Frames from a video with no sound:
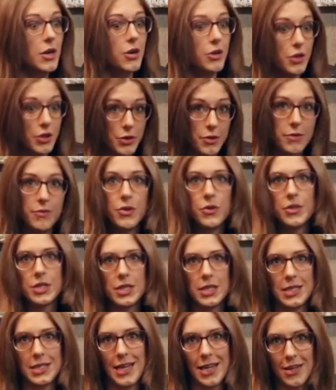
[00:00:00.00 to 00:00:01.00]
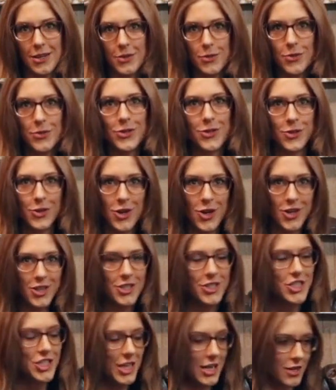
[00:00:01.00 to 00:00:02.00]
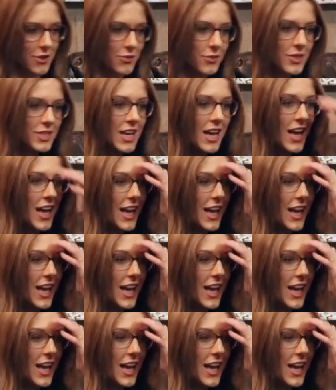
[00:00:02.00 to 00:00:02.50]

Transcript: Our university towns or college towns,